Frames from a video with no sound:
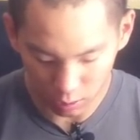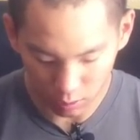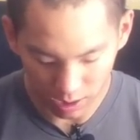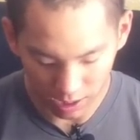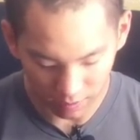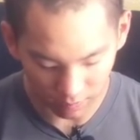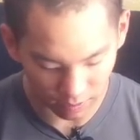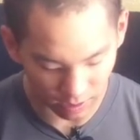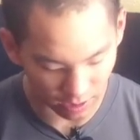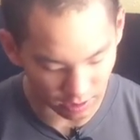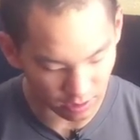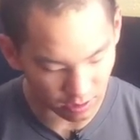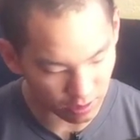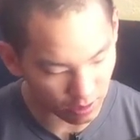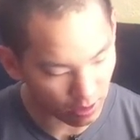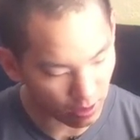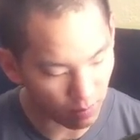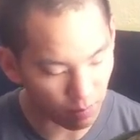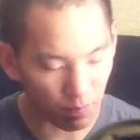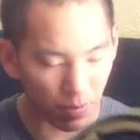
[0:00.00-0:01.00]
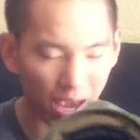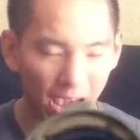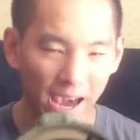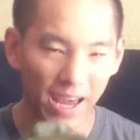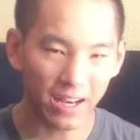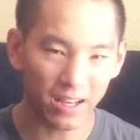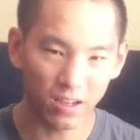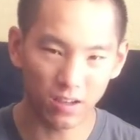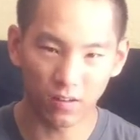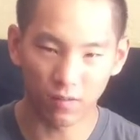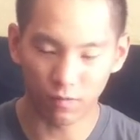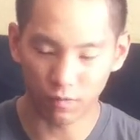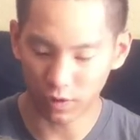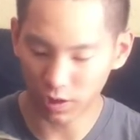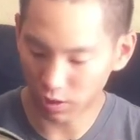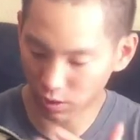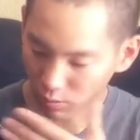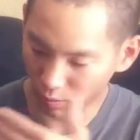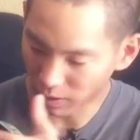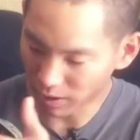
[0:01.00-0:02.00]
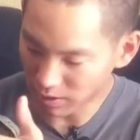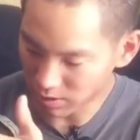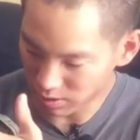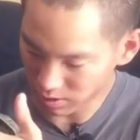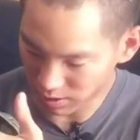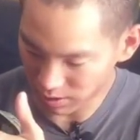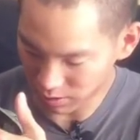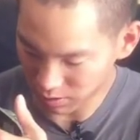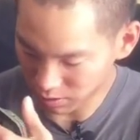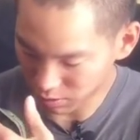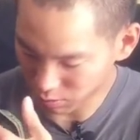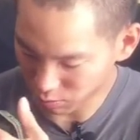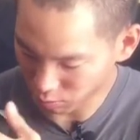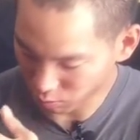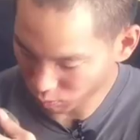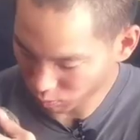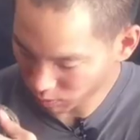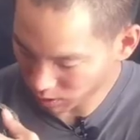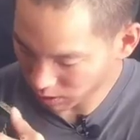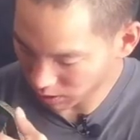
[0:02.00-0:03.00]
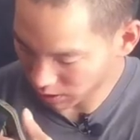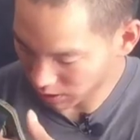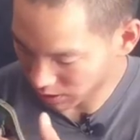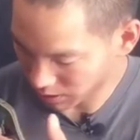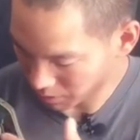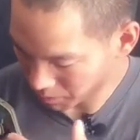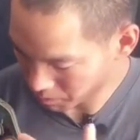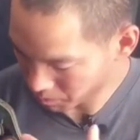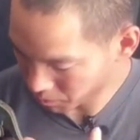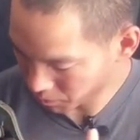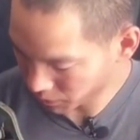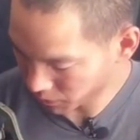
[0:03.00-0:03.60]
you have this padding configuration that just really